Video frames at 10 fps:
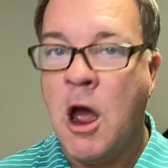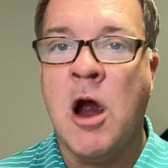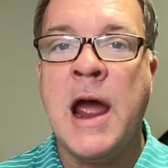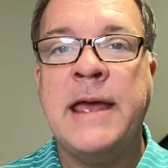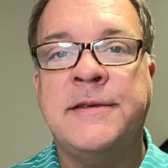All
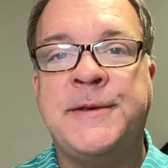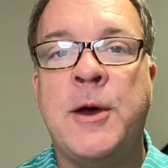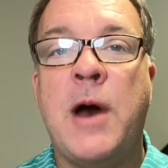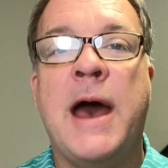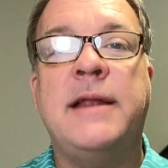right,
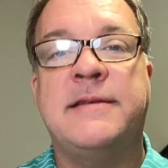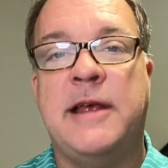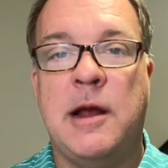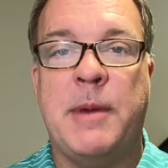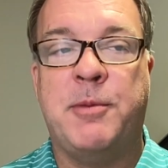so I had to
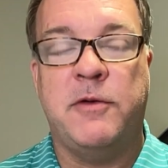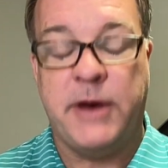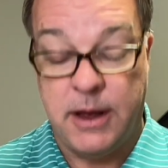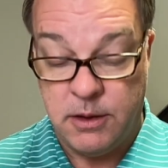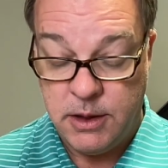set up my
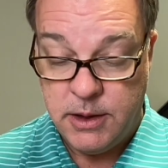profile.